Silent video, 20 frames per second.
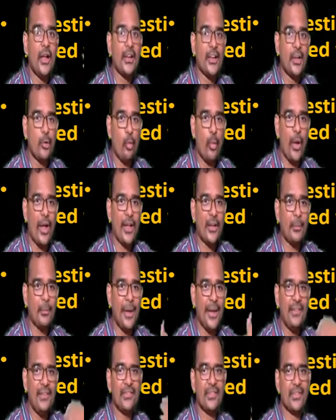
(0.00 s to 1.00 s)

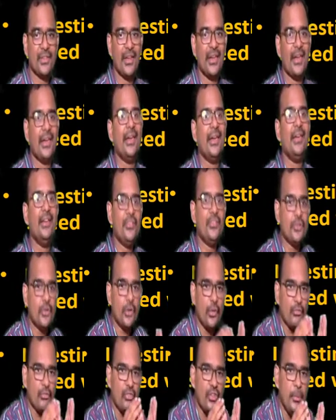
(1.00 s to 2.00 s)
requirements instead
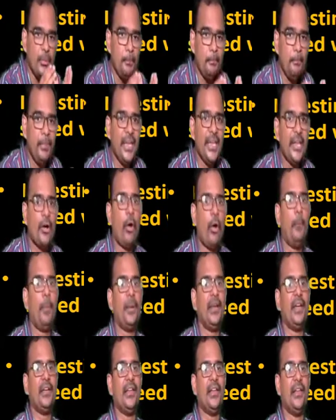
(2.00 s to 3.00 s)
of simply
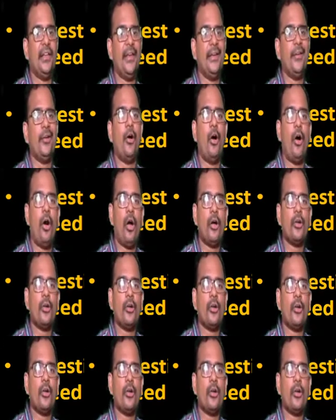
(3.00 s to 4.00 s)
operating in on
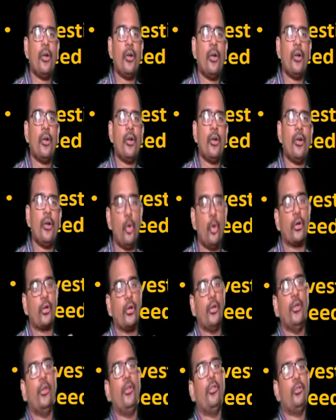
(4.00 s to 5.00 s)
or off mode.